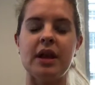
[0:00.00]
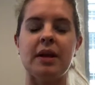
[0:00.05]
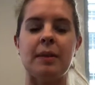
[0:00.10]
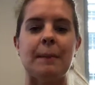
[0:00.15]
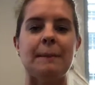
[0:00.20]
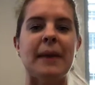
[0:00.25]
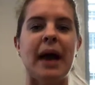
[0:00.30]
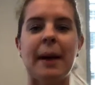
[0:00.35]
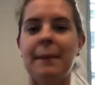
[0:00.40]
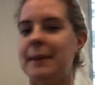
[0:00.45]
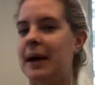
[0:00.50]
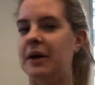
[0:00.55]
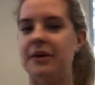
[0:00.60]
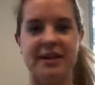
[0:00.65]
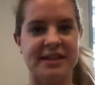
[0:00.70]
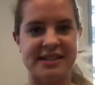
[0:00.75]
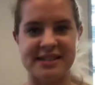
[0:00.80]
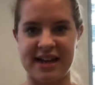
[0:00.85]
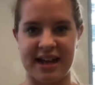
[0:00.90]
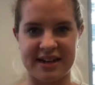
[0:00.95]
map out
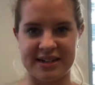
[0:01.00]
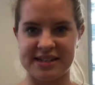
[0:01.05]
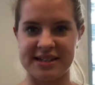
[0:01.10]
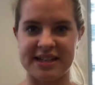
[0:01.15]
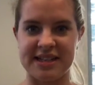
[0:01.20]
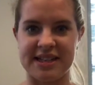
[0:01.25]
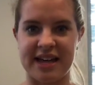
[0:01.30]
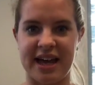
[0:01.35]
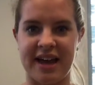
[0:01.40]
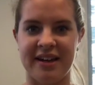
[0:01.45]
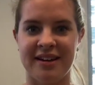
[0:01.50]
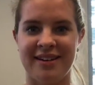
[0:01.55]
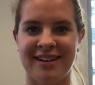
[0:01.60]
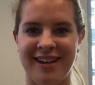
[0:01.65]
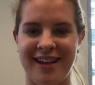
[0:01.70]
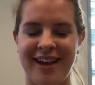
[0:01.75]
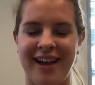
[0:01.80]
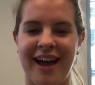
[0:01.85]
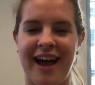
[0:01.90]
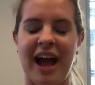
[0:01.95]
exactly that.
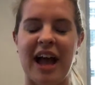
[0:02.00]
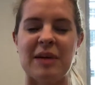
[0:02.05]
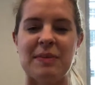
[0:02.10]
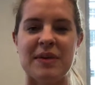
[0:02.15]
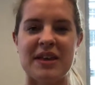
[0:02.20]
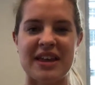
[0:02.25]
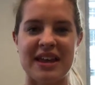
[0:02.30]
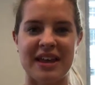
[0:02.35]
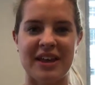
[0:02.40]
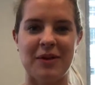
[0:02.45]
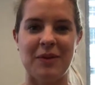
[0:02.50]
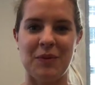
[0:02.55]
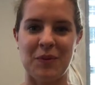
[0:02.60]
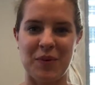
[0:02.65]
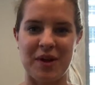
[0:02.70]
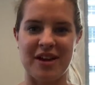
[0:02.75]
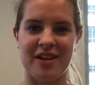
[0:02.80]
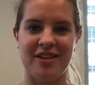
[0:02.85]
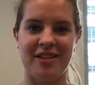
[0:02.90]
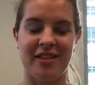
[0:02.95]
I begin
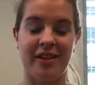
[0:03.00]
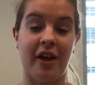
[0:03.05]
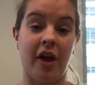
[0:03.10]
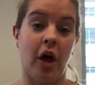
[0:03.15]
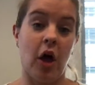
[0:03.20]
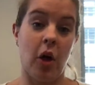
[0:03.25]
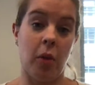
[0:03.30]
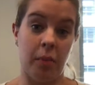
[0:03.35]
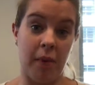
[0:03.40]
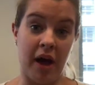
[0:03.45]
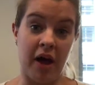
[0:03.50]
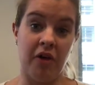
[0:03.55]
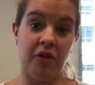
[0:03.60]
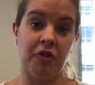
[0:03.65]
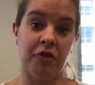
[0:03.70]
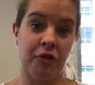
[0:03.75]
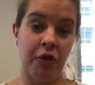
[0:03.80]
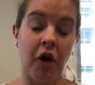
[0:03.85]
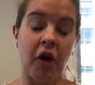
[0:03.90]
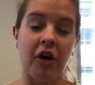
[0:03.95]
with
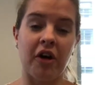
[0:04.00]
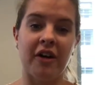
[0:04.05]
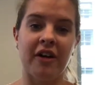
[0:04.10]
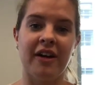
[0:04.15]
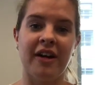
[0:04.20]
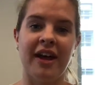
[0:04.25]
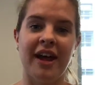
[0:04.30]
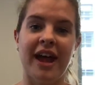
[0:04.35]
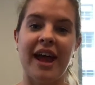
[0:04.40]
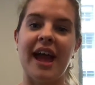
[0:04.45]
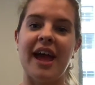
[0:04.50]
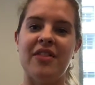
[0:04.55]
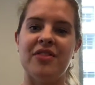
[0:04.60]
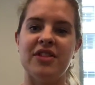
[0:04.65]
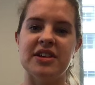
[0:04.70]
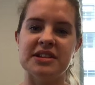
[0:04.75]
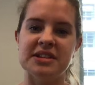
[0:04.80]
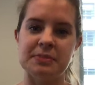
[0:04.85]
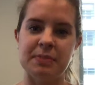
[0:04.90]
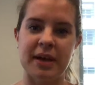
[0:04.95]
about FAR, and
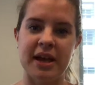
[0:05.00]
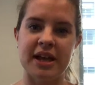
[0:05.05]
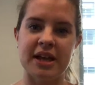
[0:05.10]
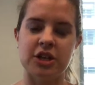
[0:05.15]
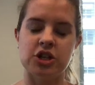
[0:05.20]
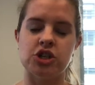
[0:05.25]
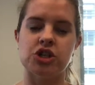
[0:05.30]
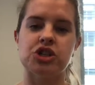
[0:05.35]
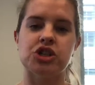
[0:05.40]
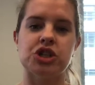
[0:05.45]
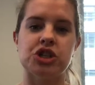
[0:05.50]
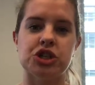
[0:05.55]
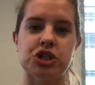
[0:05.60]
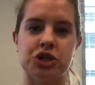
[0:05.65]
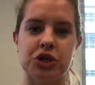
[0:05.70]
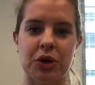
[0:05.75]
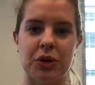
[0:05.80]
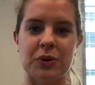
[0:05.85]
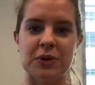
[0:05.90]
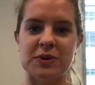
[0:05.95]
this page just
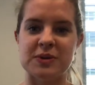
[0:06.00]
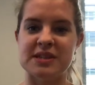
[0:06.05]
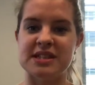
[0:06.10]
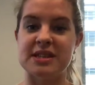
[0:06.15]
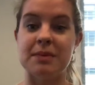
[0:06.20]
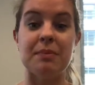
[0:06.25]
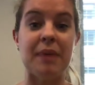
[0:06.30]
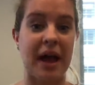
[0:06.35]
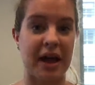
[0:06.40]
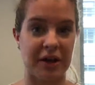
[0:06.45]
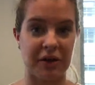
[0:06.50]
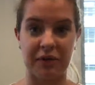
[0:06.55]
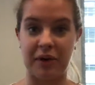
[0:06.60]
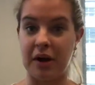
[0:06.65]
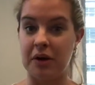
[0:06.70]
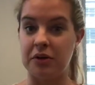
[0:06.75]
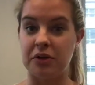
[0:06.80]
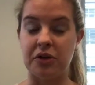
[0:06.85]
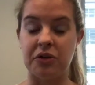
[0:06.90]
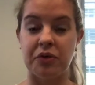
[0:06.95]
shows the
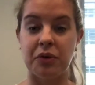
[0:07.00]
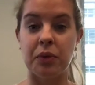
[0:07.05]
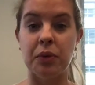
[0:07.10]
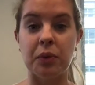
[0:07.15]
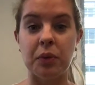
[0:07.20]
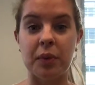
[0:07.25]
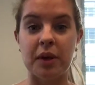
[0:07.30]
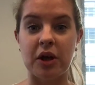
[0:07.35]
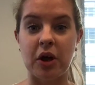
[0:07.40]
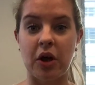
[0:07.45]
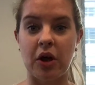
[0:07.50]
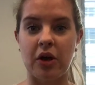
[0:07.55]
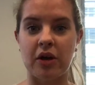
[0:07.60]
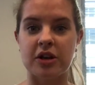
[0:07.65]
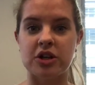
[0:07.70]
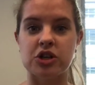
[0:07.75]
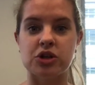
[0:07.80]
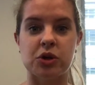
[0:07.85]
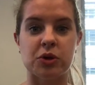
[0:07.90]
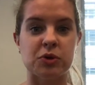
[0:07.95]
background of who we are.
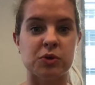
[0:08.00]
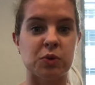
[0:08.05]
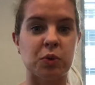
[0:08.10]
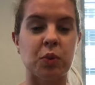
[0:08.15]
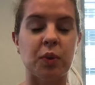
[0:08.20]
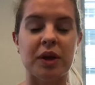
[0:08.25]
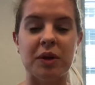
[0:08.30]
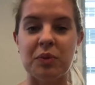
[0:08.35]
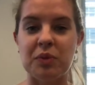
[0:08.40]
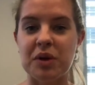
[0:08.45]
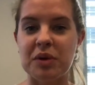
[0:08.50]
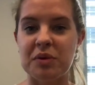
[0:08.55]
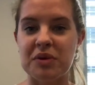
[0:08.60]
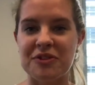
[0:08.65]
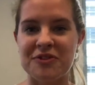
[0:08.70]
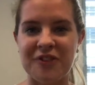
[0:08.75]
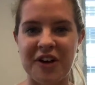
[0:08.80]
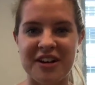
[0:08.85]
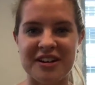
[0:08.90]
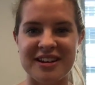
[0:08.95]
It shows when we were
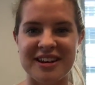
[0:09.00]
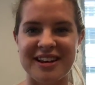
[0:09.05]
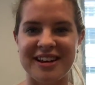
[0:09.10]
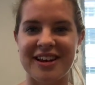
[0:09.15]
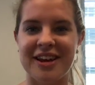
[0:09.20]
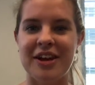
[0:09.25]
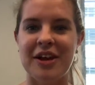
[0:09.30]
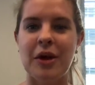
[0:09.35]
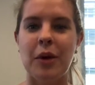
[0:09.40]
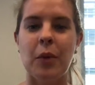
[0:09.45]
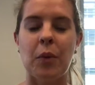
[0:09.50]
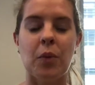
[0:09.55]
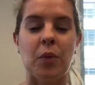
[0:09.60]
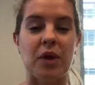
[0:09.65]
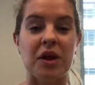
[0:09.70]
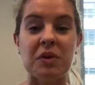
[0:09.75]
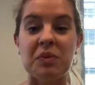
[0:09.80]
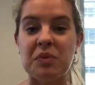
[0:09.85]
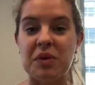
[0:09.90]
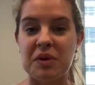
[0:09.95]
funded,
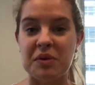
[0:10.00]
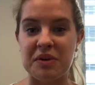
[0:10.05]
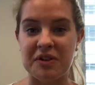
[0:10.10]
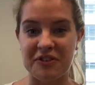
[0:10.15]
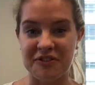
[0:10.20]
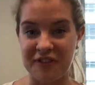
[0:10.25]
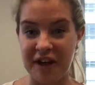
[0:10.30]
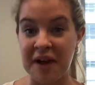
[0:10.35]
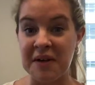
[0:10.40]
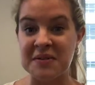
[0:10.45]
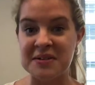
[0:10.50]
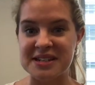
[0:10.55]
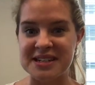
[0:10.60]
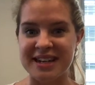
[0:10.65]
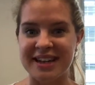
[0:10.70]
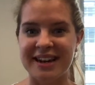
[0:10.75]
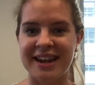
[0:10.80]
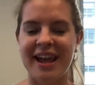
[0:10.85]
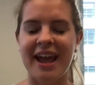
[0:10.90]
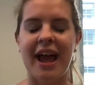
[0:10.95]
when we were
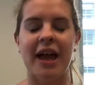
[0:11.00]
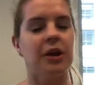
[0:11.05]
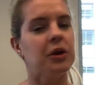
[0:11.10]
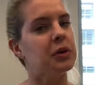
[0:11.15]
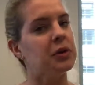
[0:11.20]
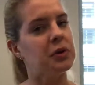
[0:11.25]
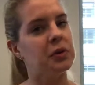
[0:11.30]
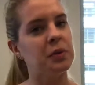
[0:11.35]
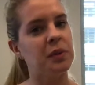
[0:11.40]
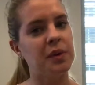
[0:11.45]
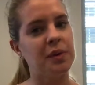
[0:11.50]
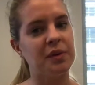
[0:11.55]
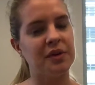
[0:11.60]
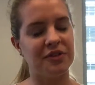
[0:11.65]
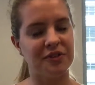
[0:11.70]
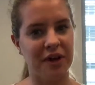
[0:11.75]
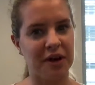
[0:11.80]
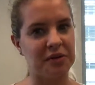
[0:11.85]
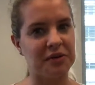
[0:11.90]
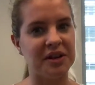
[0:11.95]
founded, and who we were
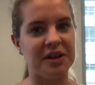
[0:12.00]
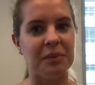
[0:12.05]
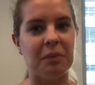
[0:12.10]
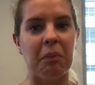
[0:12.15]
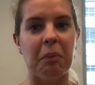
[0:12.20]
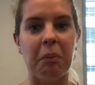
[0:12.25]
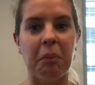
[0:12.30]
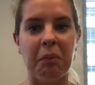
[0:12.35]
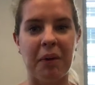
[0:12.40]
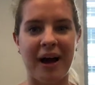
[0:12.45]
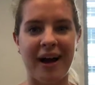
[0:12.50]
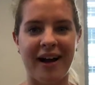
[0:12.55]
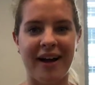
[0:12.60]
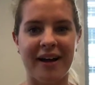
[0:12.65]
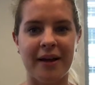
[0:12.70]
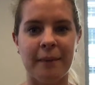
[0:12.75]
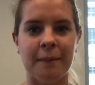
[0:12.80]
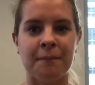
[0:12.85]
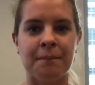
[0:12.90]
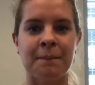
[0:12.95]
founded
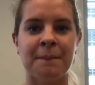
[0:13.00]
by.